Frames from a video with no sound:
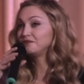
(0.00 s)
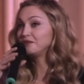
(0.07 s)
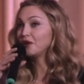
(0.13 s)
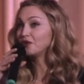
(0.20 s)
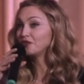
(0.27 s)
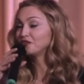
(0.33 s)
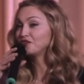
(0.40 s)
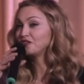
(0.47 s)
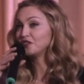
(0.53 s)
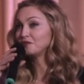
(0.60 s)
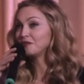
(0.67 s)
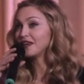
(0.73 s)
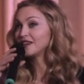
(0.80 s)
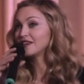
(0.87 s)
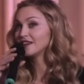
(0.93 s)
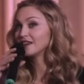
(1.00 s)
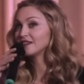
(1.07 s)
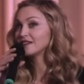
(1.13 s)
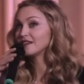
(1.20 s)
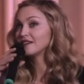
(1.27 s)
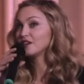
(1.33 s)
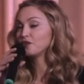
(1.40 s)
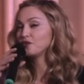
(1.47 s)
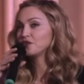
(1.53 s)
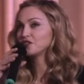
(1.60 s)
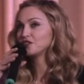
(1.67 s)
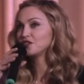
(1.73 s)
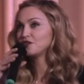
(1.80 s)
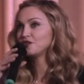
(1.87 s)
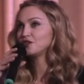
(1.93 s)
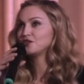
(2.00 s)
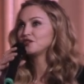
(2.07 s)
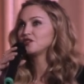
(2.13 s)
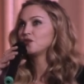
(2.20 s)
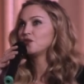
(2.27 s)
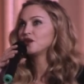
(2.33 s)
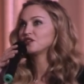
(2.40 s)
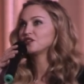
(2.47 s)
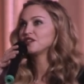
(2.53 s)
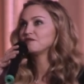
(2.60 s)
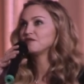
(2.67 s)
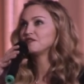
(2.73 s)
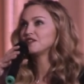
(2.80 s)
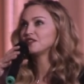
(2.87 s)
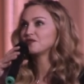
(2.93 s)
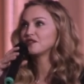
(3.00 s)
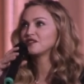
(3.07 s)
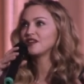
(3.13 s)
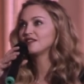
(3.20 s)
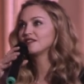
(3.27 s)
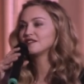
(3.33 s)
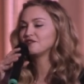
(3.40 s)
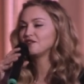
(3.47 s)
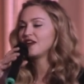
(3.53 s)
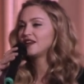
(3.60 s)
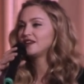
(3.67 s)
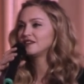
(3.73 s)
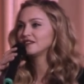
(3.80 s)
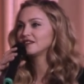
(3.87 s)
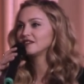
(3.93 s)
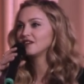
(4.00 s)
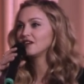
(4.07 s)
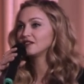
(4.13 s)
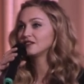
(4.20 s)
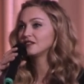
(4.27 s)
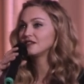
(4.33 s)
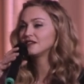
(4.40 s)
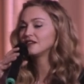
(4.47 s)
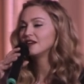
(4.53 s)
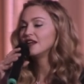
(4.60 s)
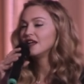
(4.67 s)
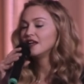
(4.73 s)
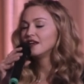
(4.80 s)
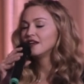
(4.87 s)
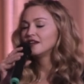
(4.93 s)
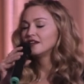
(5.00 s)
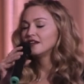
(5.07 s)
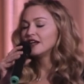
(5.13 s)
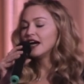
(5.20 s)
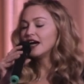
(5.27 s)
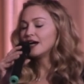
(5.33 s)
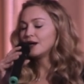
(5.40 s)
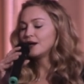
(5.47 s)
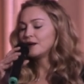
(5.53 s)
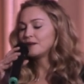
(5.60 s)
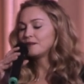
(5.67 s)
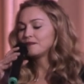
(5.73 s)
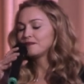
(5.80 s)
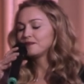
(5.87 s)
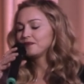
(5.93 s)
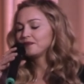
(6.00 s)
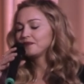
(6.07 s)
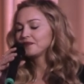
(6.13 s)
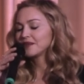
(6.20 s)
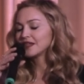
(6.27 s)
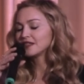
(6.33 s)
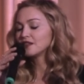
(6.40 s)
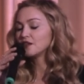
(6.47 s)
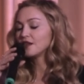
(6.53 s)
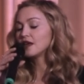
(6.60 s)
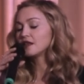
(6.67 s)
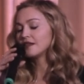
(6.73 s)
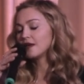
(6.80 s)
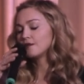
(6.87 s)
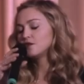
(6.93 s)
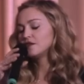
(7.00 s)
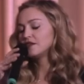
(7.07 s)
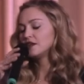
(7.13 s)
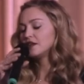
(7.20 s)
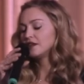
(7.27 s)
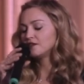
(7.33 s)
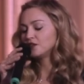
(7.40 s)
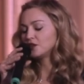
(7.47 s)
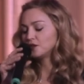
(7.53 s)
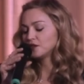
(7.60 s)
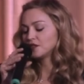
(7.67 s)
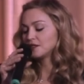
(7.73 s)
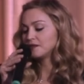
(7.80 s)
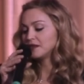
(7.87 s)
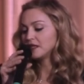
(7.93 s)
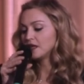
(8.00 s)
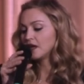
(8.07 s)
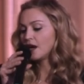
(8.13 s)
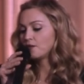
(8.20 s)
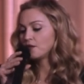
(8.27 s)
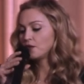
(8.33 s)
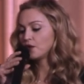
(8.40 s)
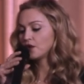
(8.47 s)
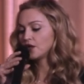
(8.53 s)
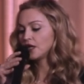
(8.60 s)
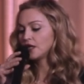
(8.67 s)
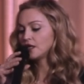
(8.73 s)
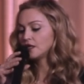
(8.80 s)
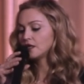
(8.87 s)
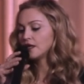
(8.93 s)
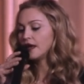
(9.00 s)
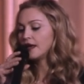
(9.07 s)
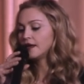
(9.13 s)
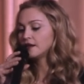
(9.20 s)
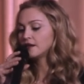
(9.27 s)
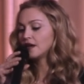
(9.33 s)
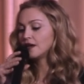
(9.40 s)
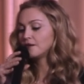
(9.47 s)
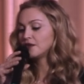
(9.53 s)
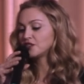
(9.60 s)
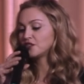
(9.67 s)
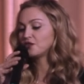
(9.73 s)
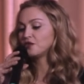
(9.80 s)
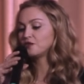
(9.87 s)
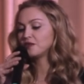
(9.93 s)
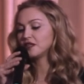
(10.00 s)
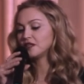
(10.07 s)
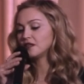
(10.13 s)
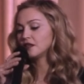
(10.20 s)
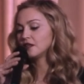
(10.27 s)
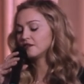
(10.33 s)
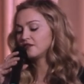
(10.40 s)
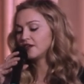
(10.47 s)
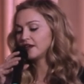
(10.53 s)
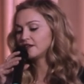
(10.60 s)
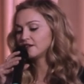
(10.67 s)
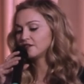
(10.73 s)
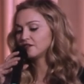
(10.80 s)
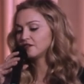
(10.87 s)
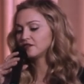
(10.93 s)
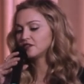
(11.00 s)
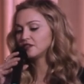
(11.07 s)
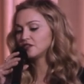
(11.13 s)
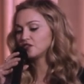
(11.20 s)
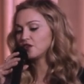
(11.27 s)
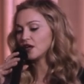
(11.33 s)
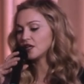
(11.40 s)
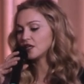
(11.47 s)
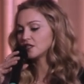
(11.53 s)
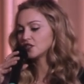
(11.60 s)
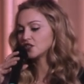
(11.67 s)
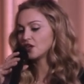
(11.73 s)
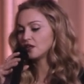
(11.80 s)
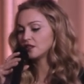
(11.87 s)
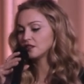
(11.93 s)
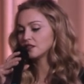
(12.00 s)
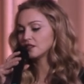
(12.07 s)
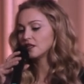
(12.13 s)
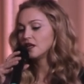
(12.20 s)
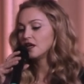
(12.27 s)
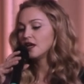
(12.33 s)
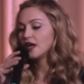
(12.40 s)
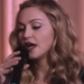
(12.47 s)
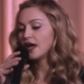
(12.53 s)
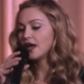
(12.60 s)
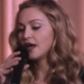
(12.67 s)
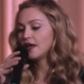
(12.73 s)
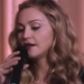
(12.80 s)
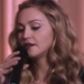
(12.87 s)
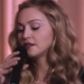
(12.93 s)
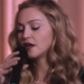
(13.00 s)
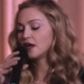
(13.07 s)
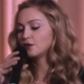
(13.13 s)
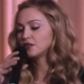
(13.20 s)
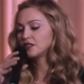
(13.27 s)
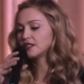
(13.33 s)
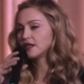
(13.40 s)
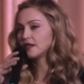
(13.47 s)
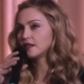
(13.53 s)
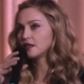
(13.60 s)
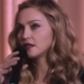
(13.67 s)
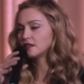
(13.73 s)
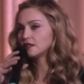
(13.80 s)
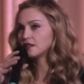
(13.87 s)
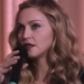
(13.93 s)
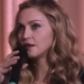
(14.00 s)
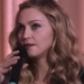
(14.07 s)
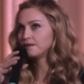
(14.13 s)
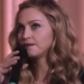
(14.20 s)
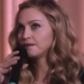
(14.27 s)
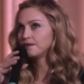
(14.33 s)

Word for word: bold filmmaking because I think we're so used to watching movies with tons of edits and cuts. And, um, so that, that movie influenced me, the camera work in it. And I'm also a big uh, fan of tracking shots. And I would say that um,